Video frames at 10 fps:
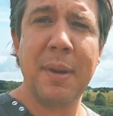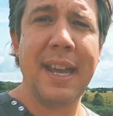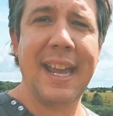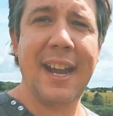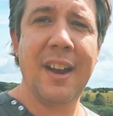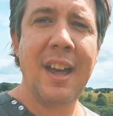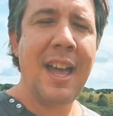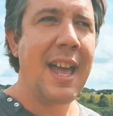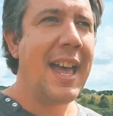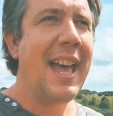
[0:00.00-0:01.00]
doing here?
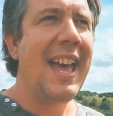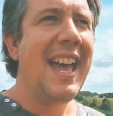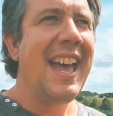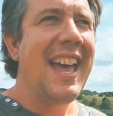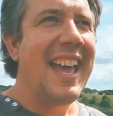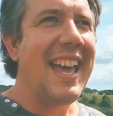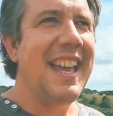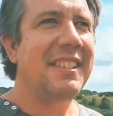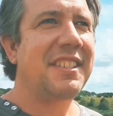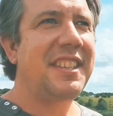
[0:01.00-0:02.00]

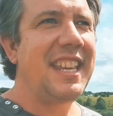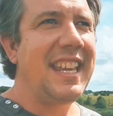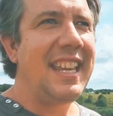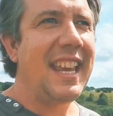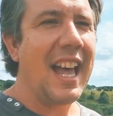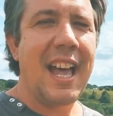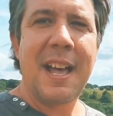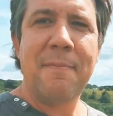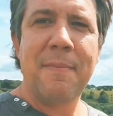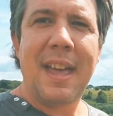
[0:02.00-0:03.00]
It's the
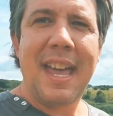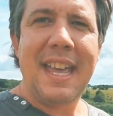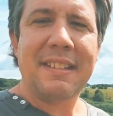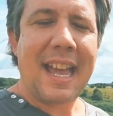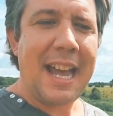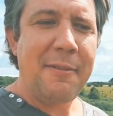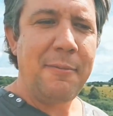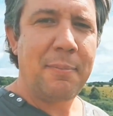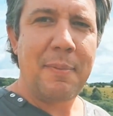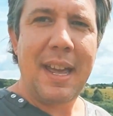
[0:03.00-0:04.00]
it's
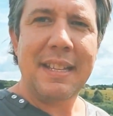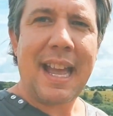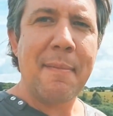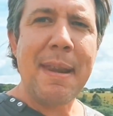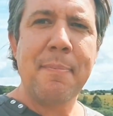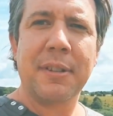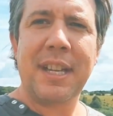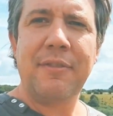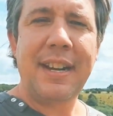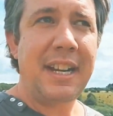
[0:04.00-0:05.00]
how many books
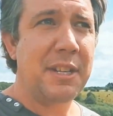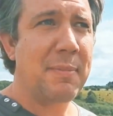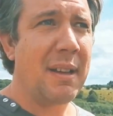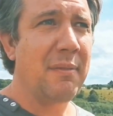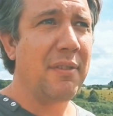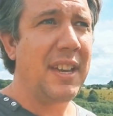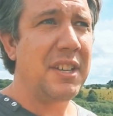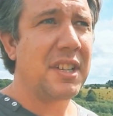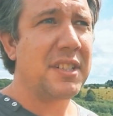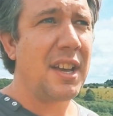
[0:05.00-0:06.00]
they read each month.
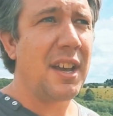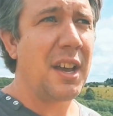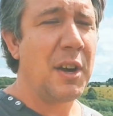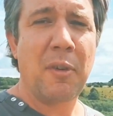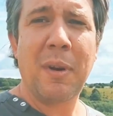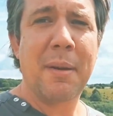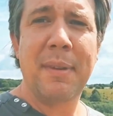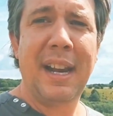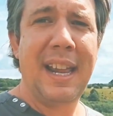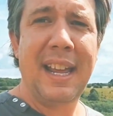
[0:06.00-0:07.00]
It's just
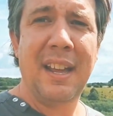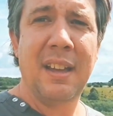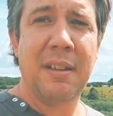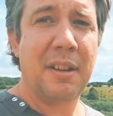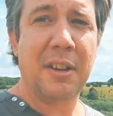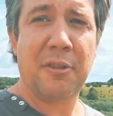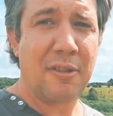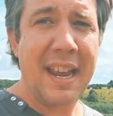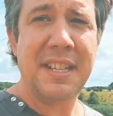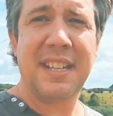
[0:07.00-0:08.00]
overwhelmingly
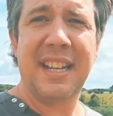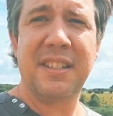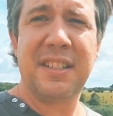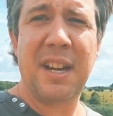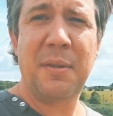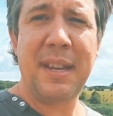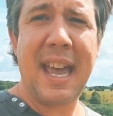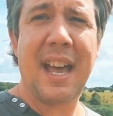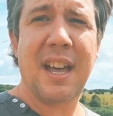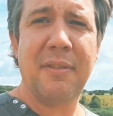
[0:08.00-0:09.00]
crazy. So
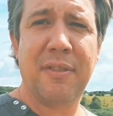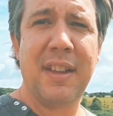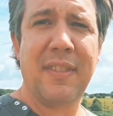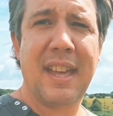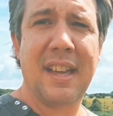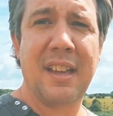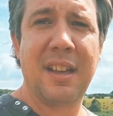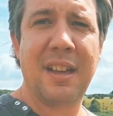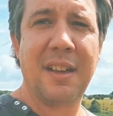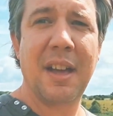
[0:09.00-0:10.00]
yeah, I find
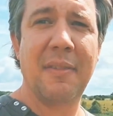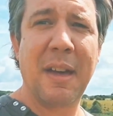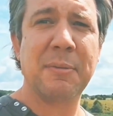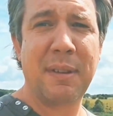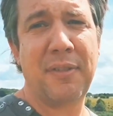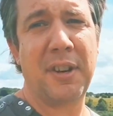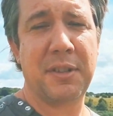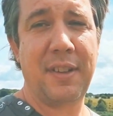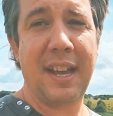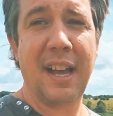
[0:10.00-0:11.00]
that was my
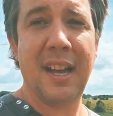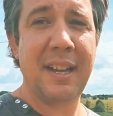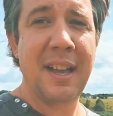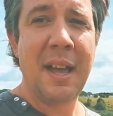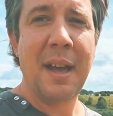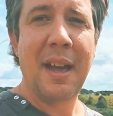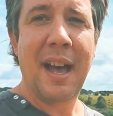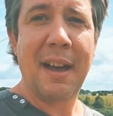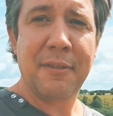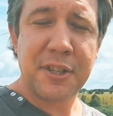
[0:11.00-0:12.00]
first thing.
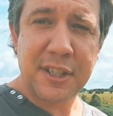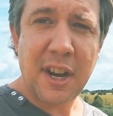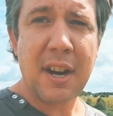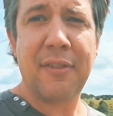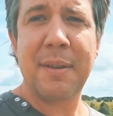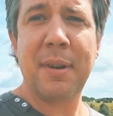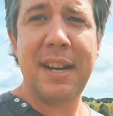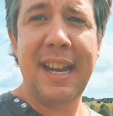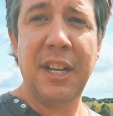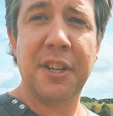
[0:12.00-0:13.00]
I've started to find my
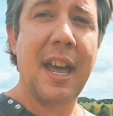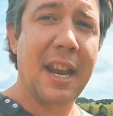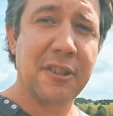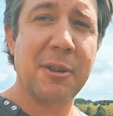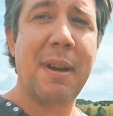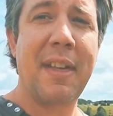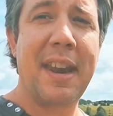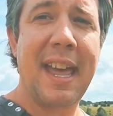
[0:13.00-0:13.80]
niche, and I'll talk about that